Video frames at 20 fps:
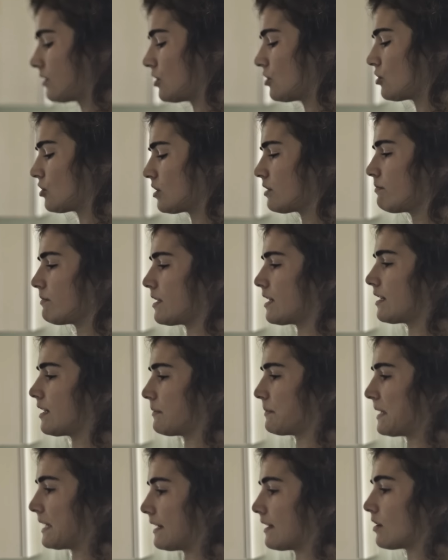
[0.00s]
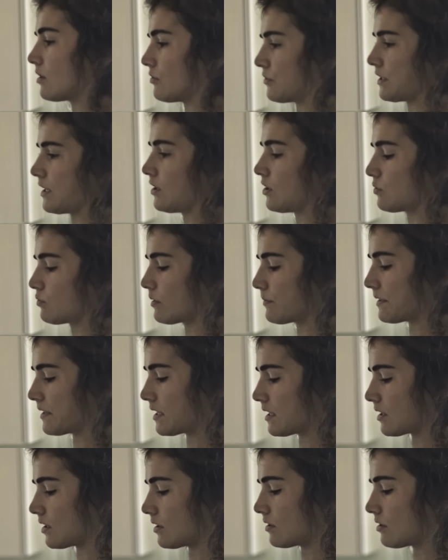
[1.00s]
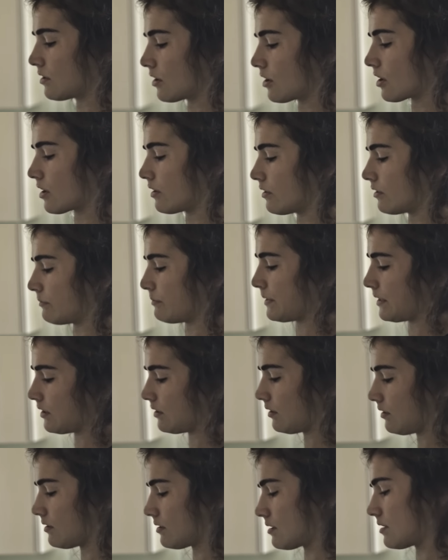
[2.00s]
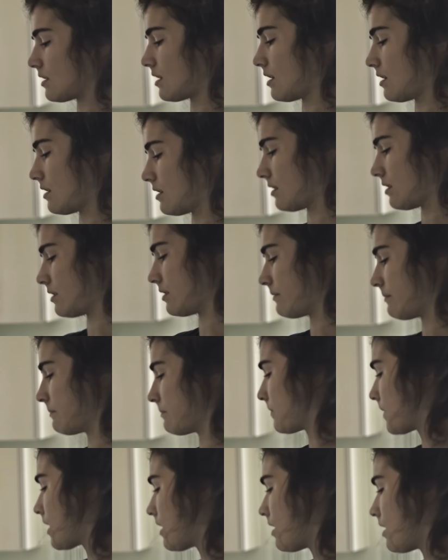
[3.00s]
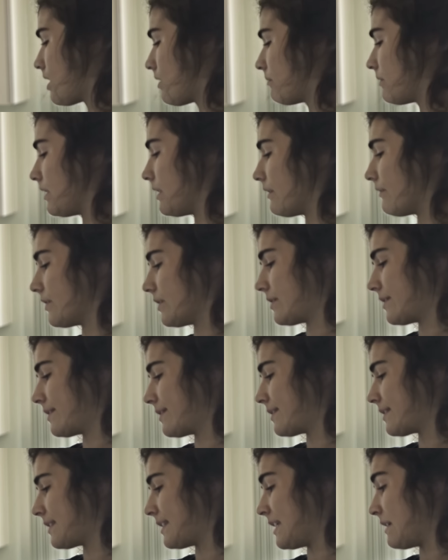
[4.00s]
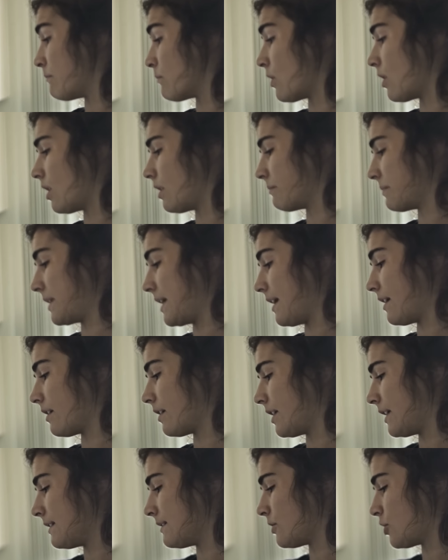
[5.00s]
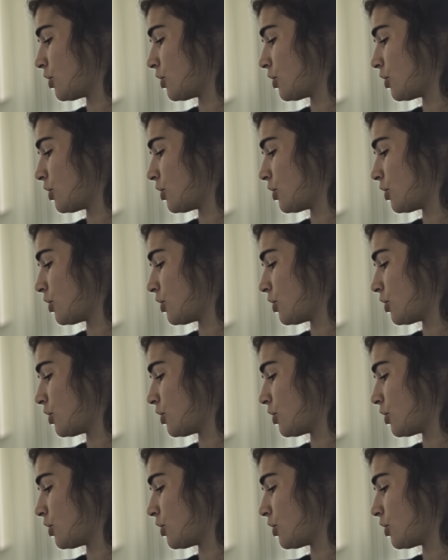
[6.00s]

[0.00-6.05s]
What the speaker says: usually we end up getting hotels where we can cook our own meals. We have a team mom, Karen.